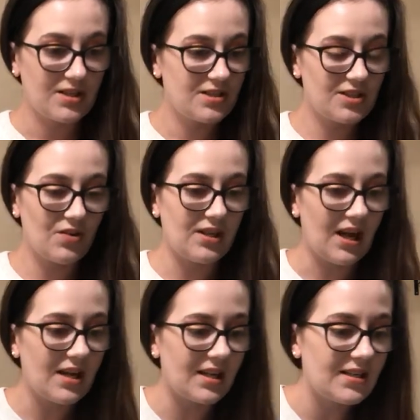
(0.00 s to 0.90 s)
So
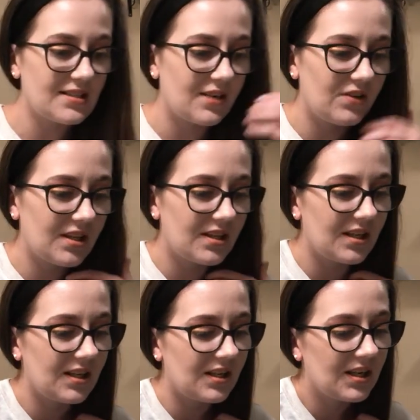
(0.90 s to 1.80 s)
yeah, that is
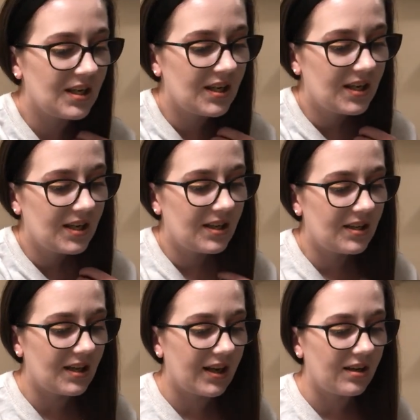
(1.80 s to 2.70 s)
everything
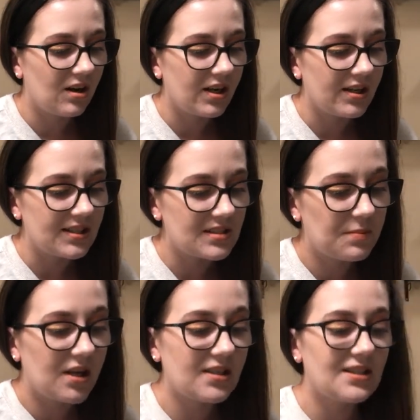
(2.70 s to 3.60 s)
that I got in this
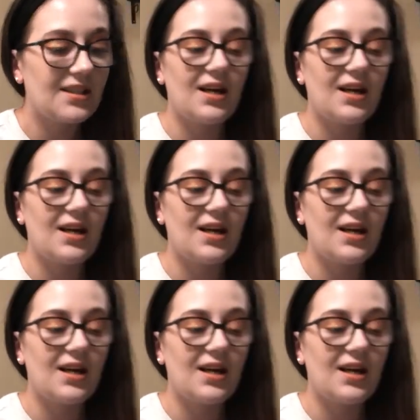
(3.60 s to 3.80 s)
box.